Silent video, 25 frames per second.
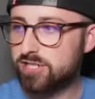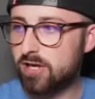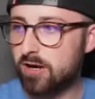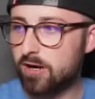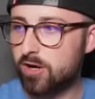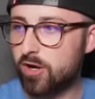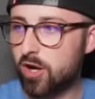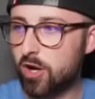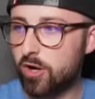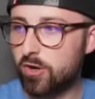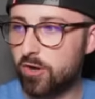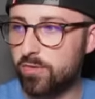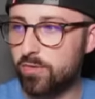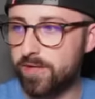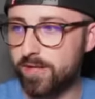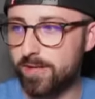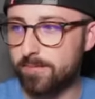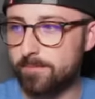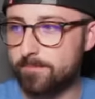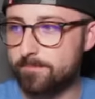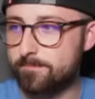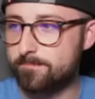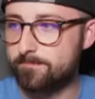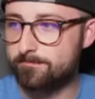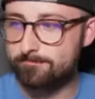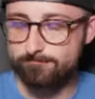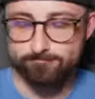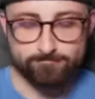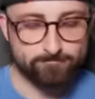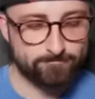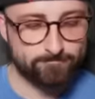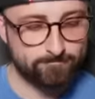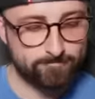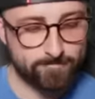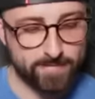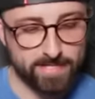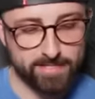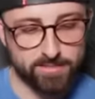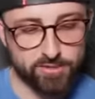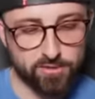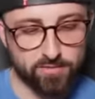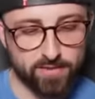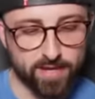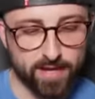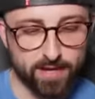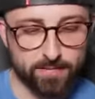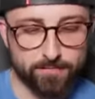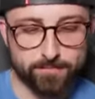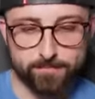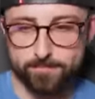chuck Cody in. Let's
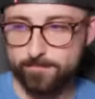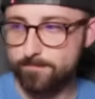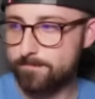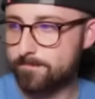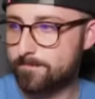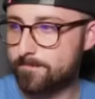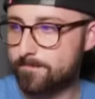do that.